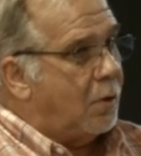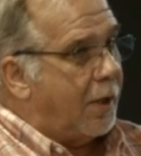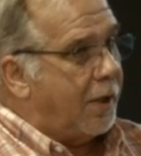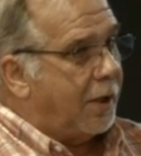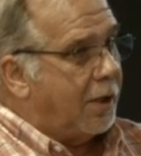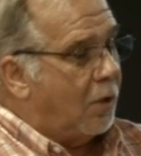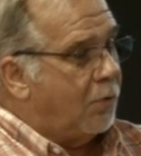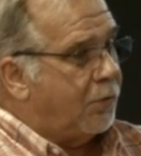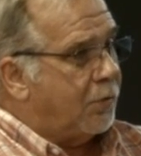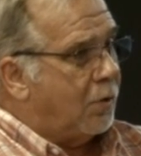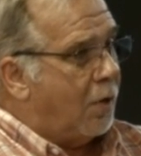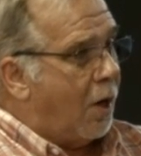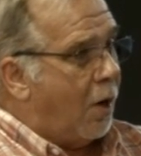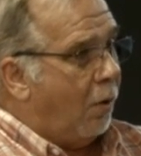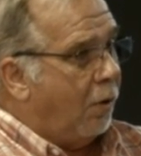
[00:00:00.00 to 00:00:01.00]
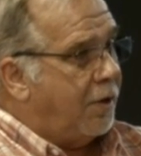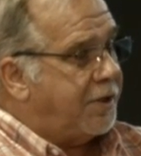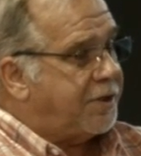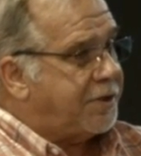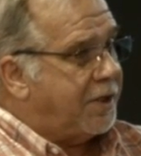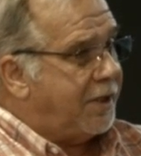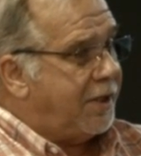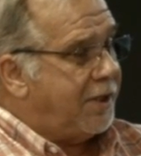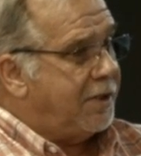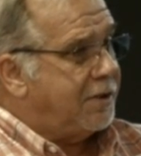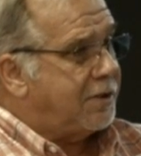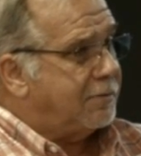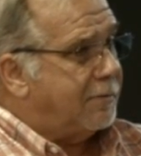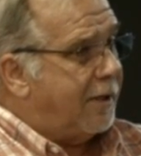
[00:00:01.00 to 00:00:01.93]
and go through all these things.